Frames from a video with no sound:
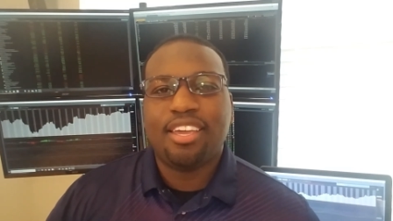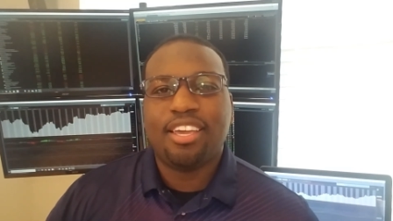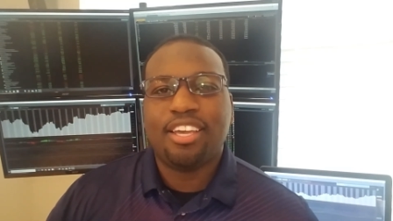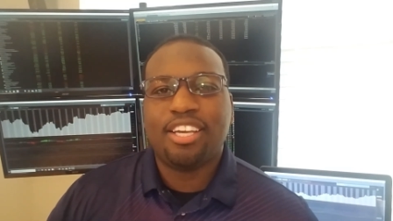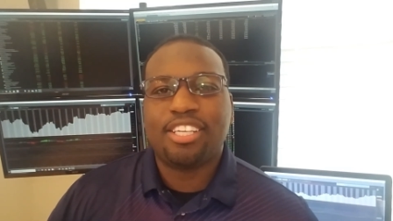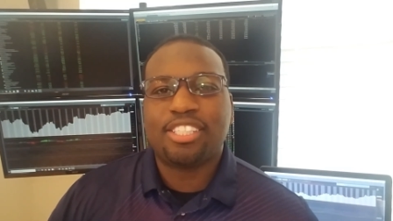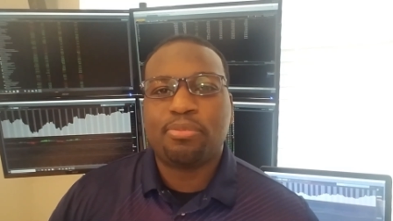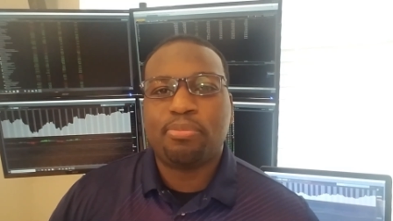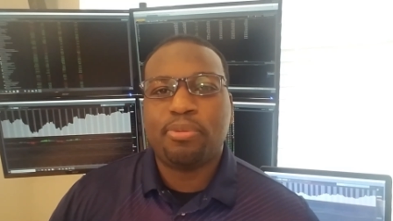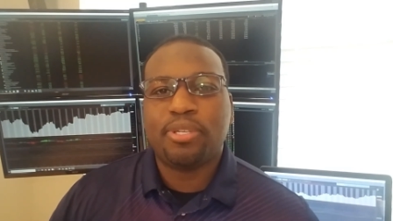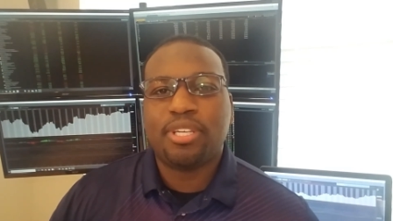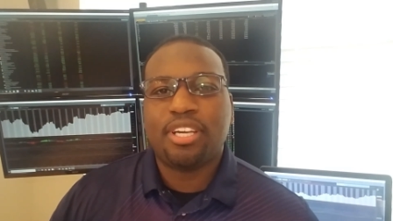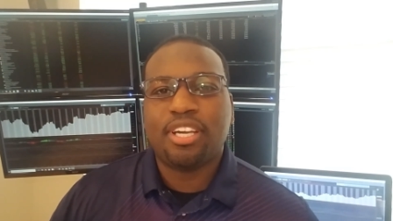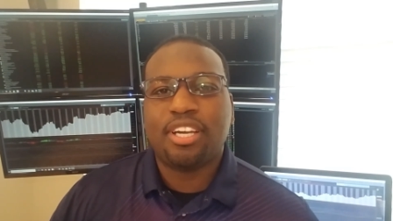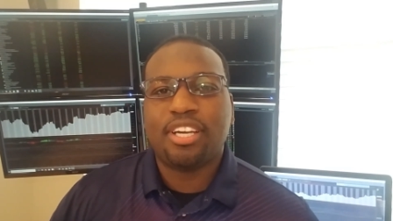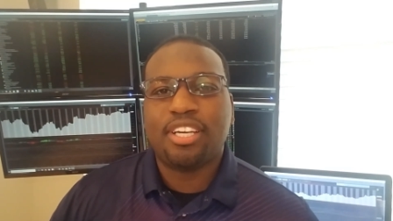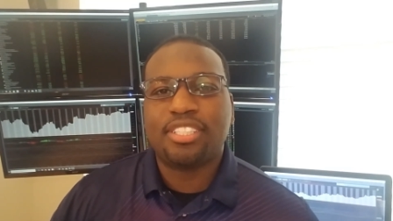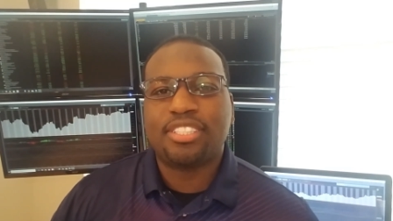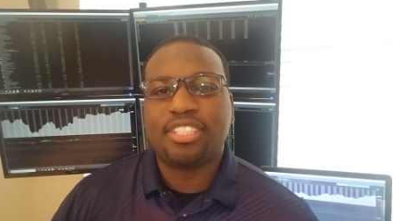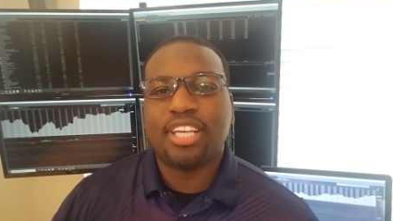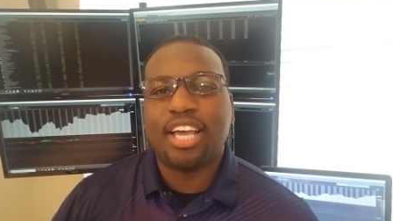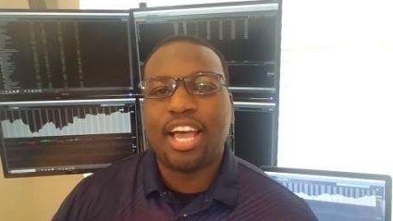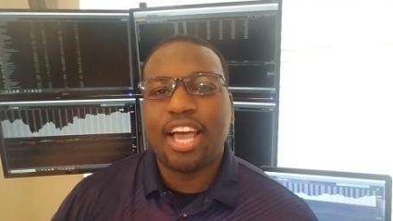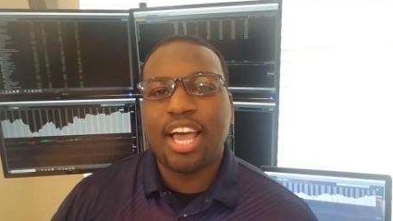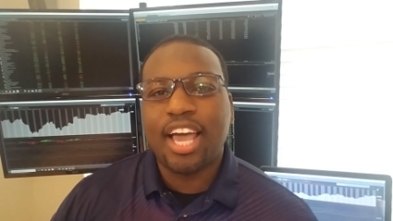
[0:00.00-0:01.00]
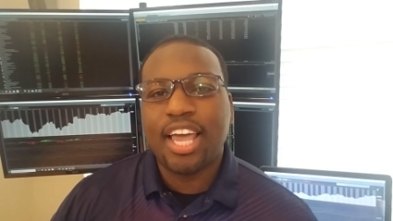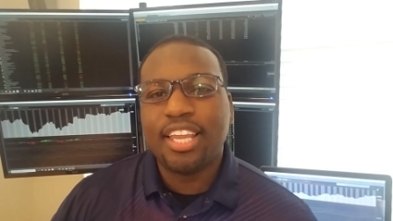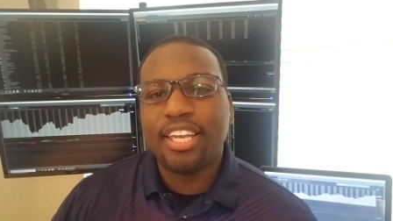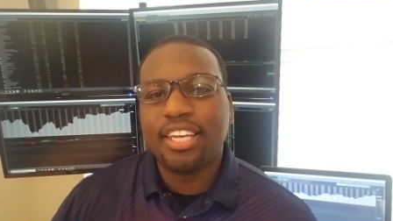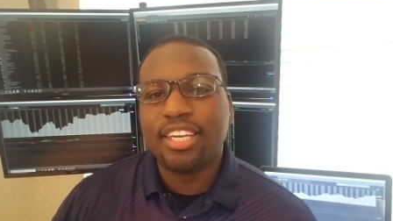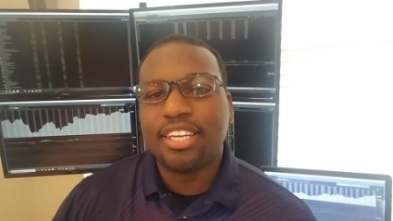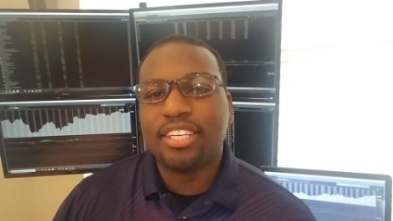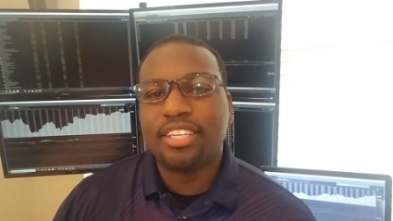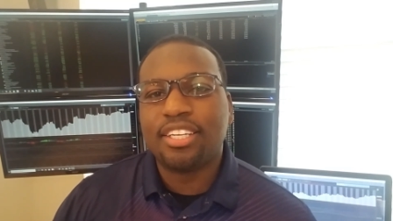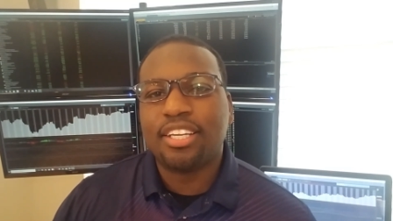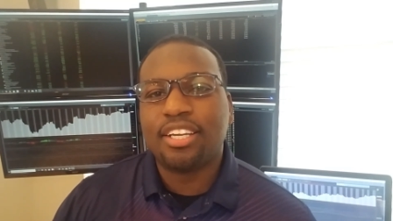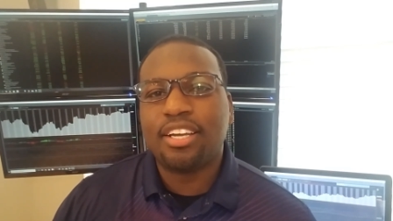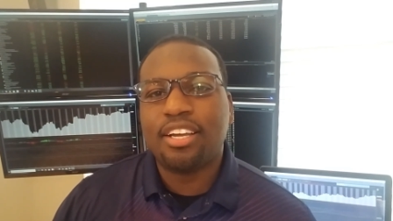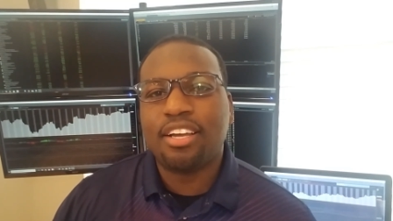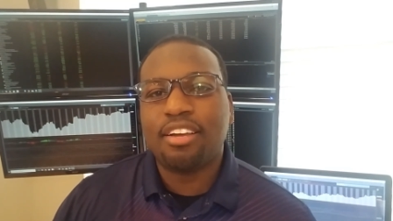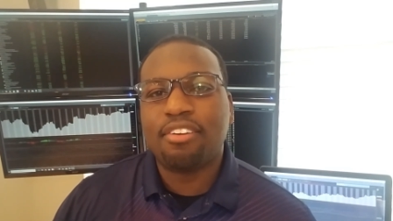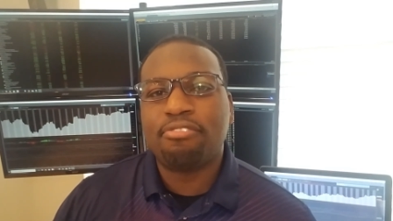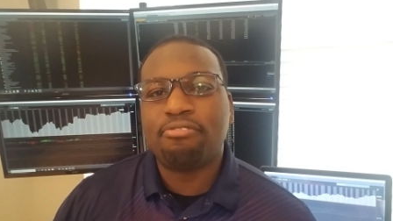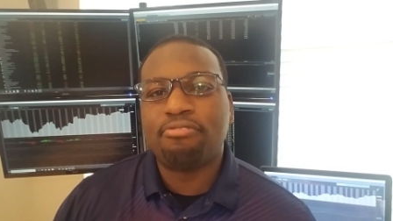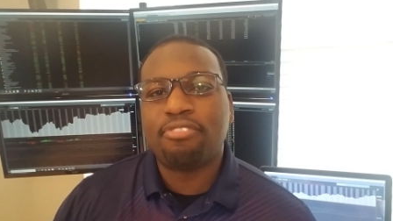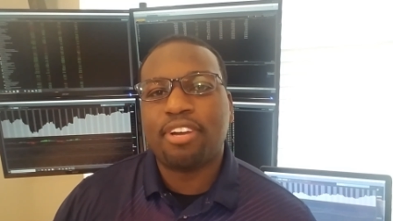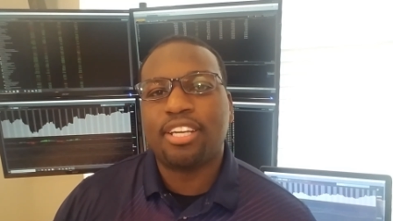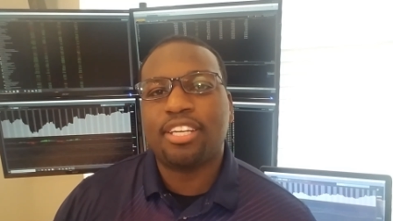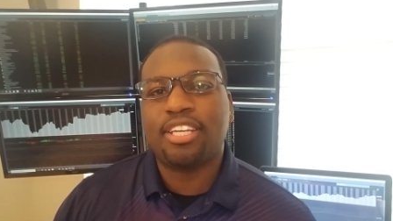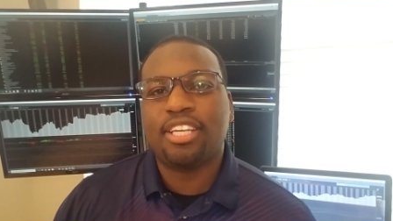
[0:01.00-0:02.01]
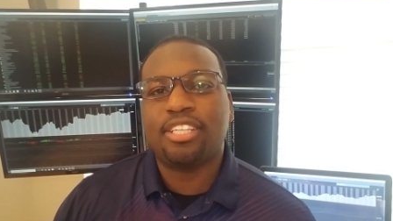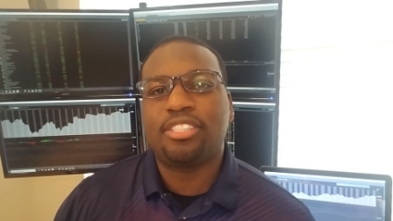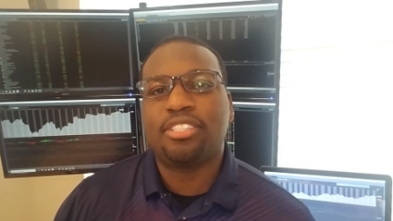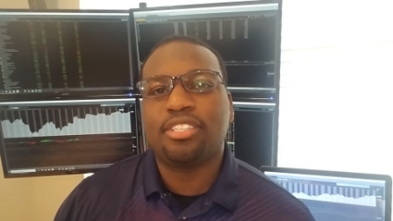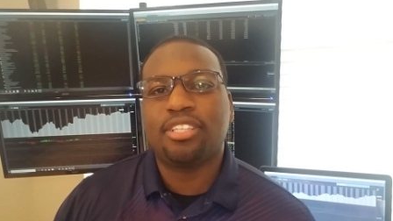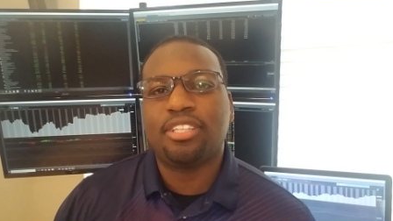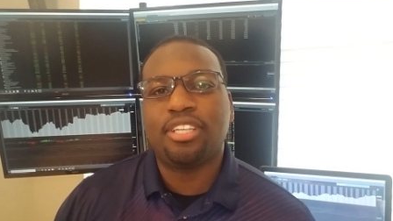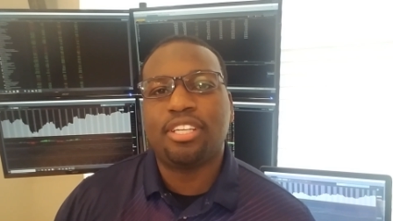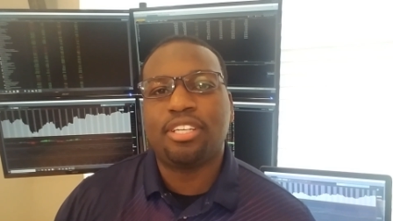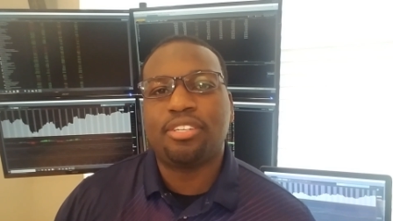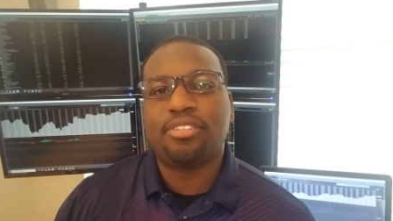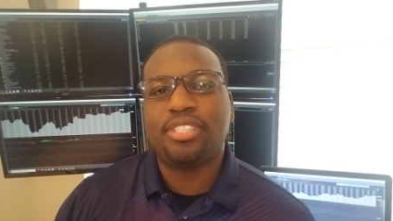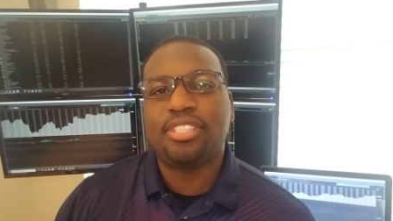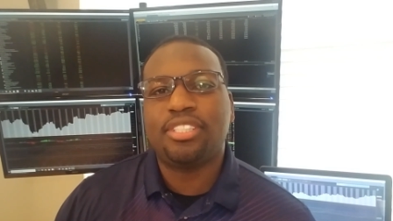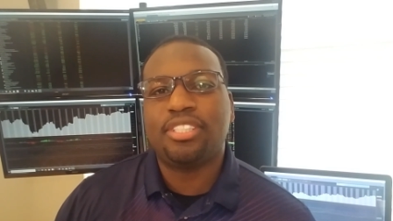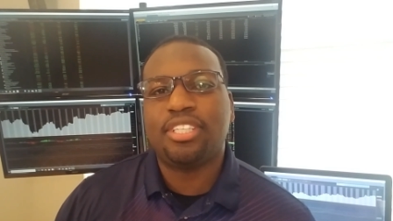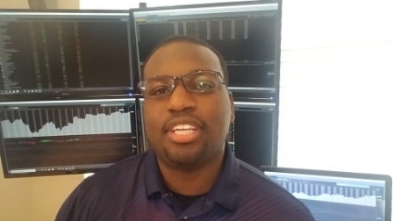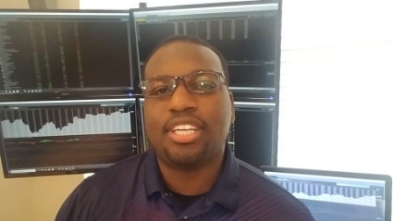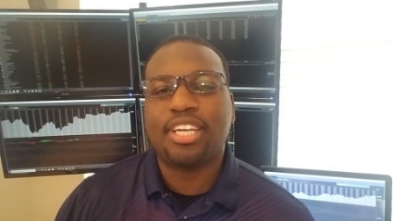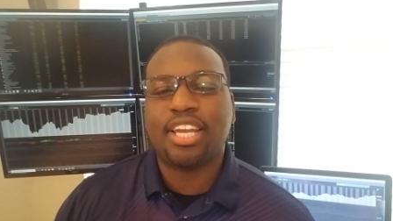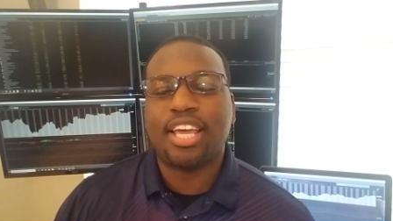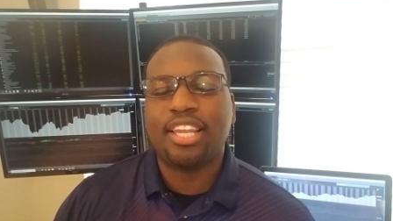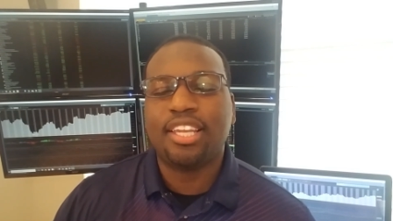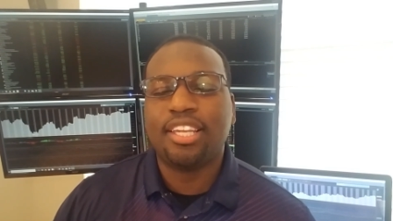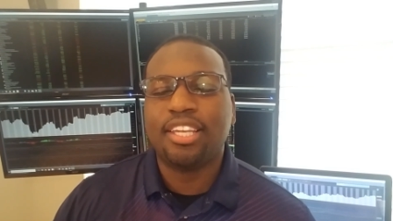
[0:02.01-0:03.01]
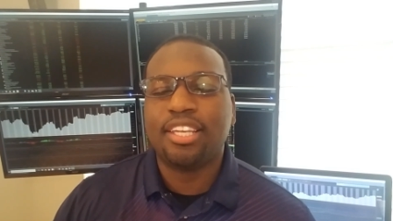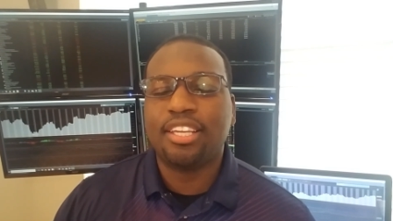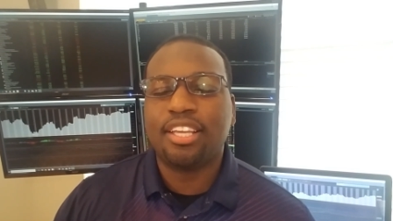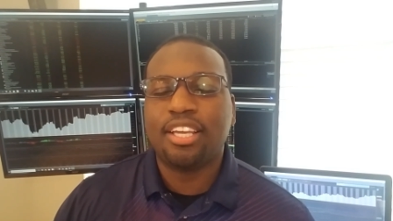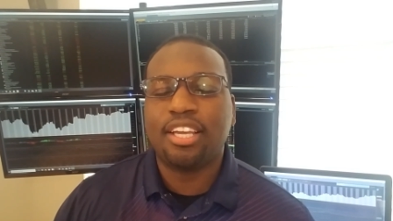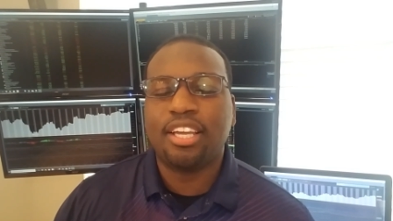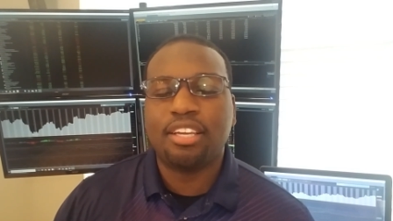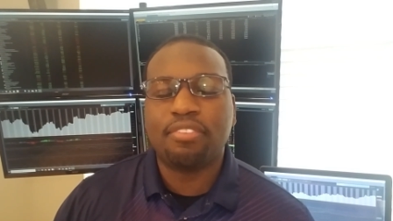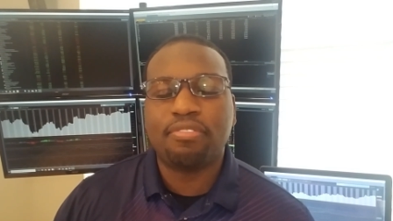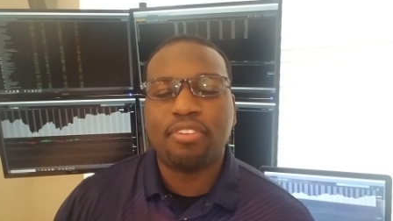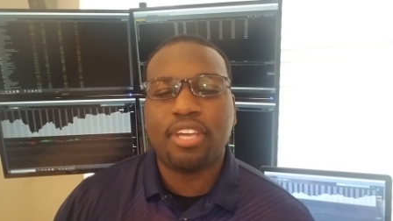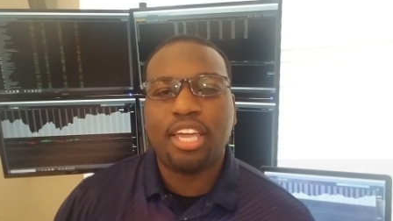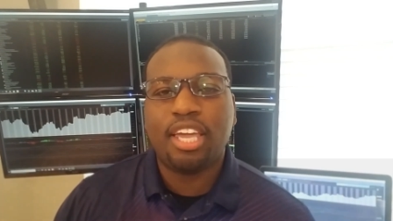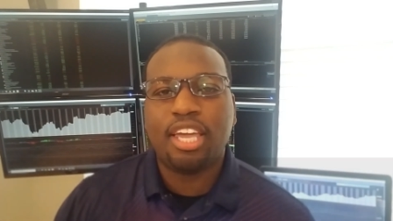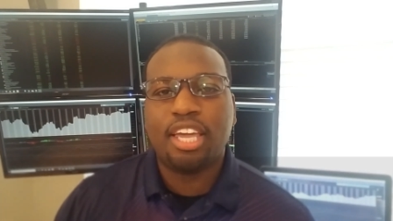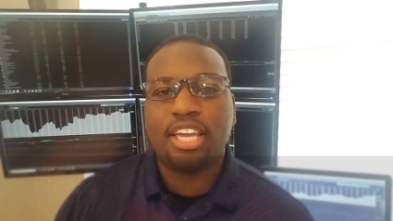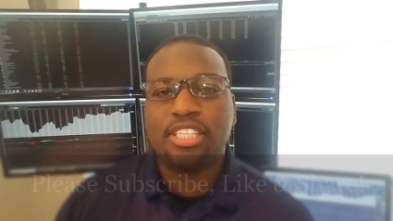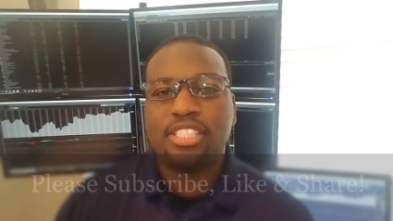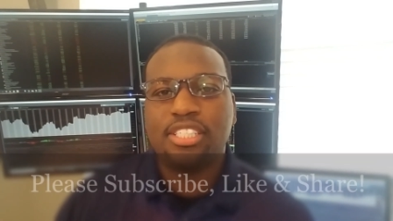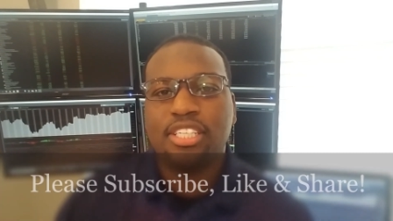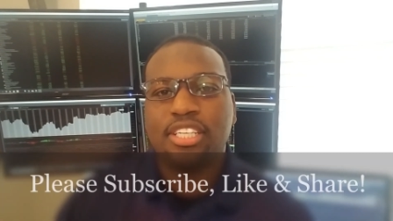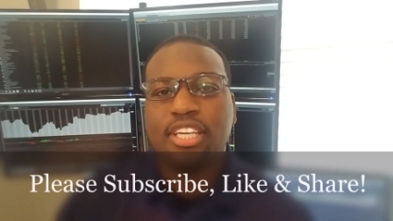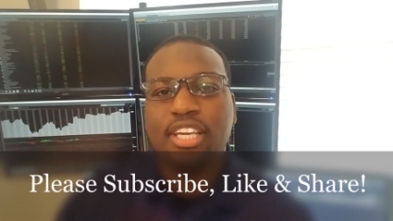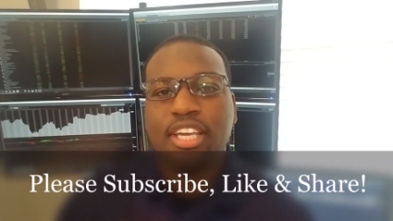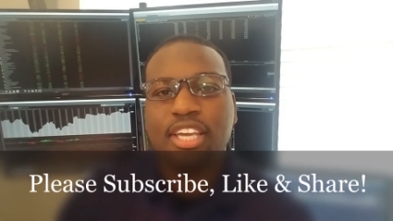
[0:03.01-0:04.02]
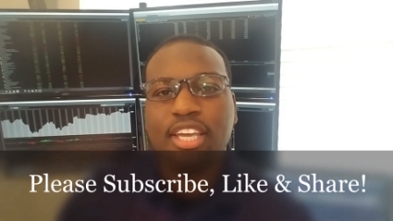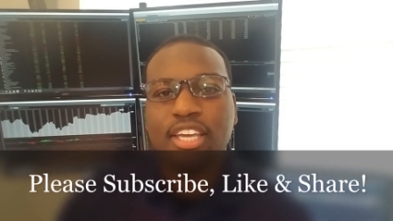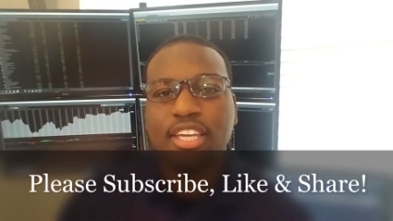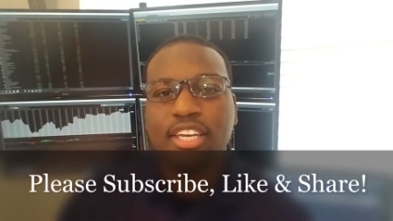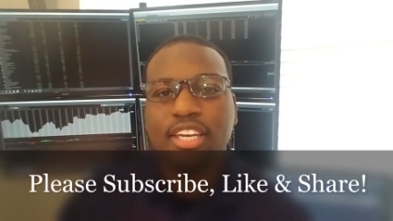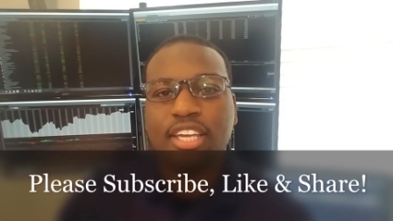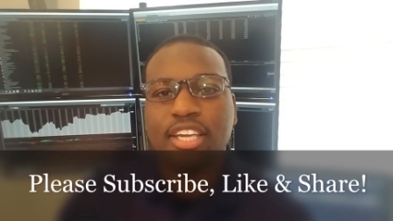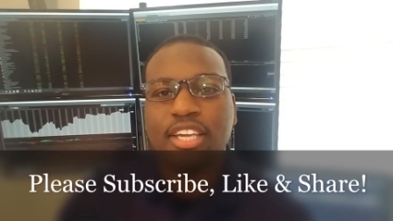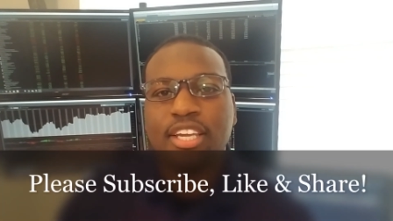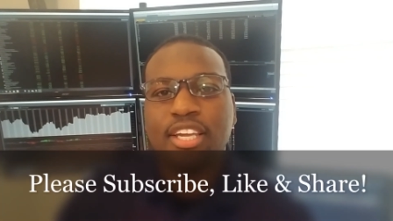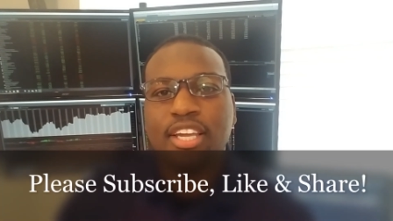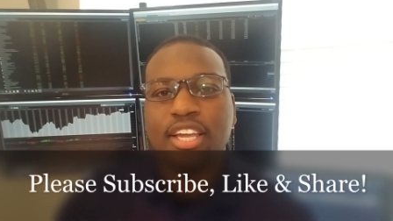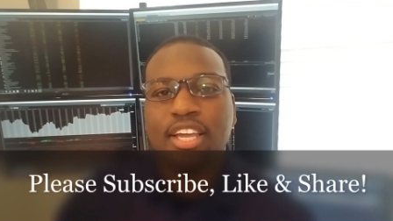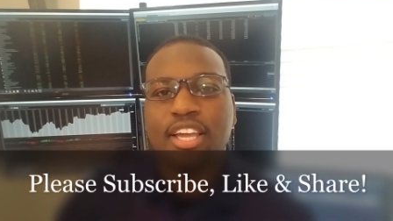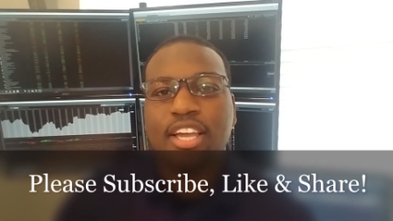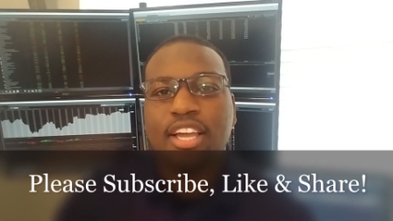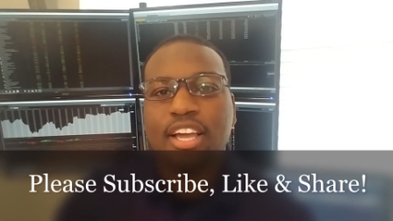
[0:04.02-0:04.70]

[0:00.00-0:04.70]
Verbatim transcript: is because I love financial literacy and I love educating